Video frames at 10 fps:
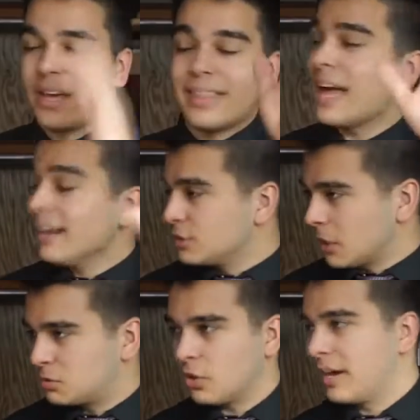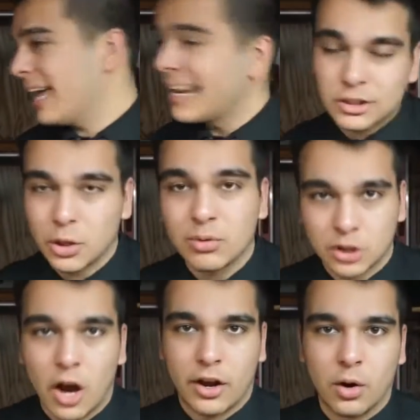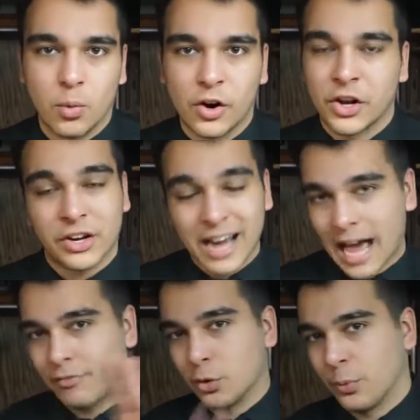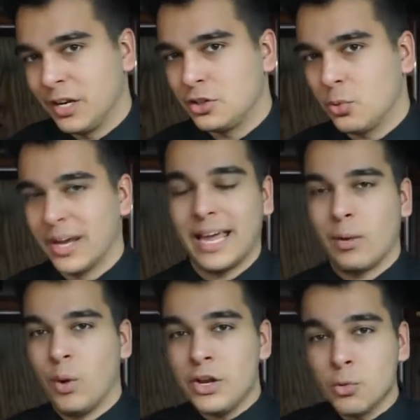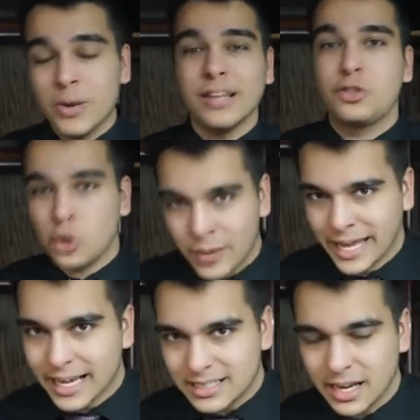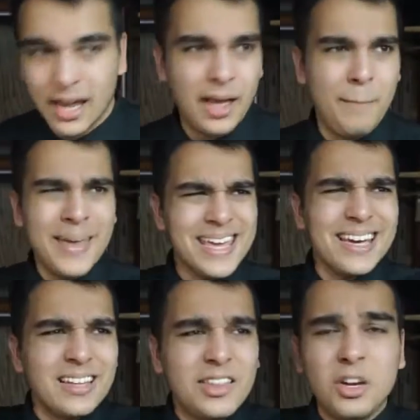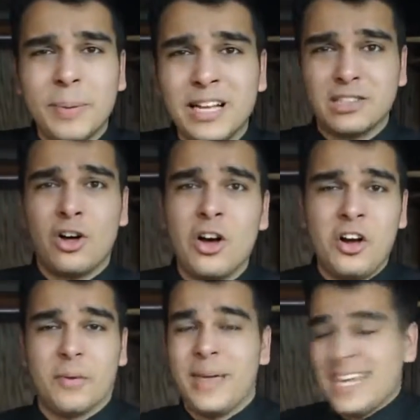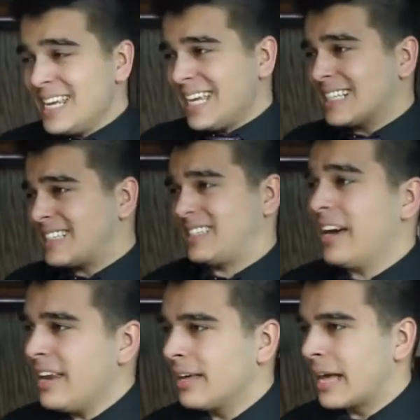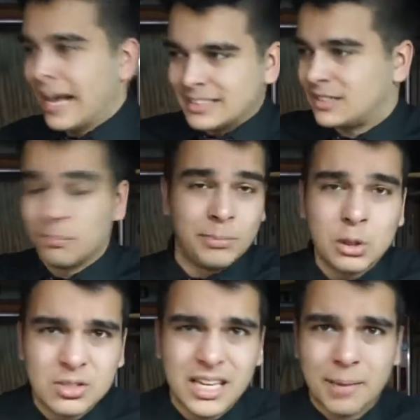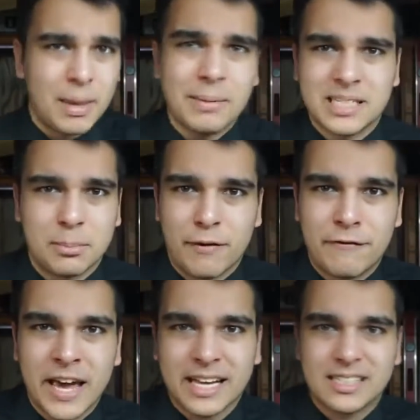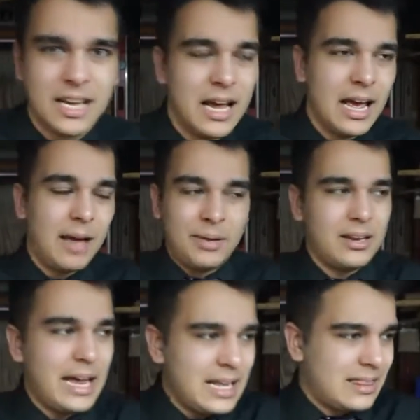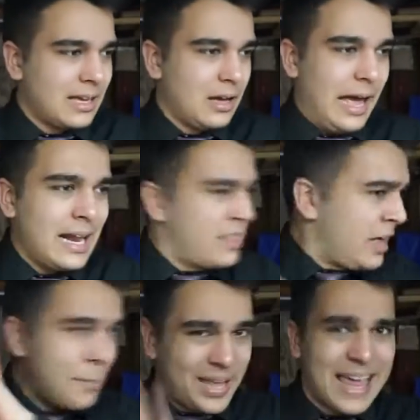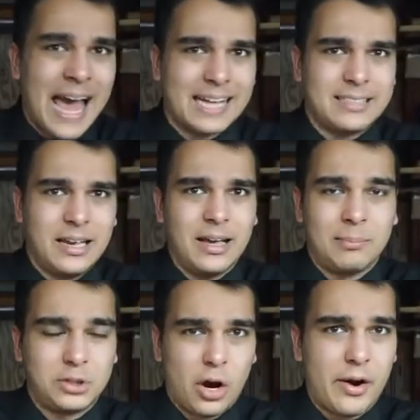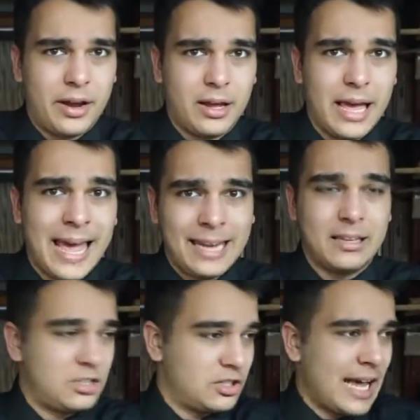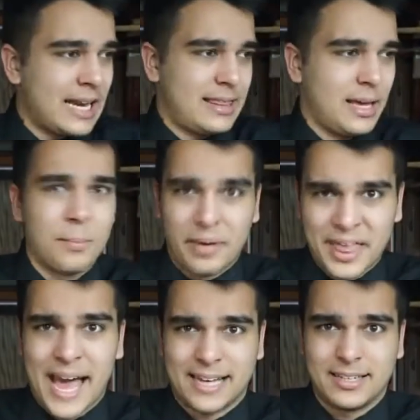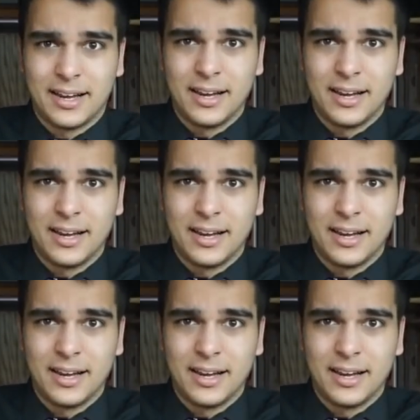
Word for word: Okay, that intro, I'm sorry, that intro was not gonna work. You're gonna have to redo it. And when you're redoing it, make it a little bit longer, make it exciting, add some music, maybe some effects. I mean, anything, anything but that. I'm sorry, any, just anything but that.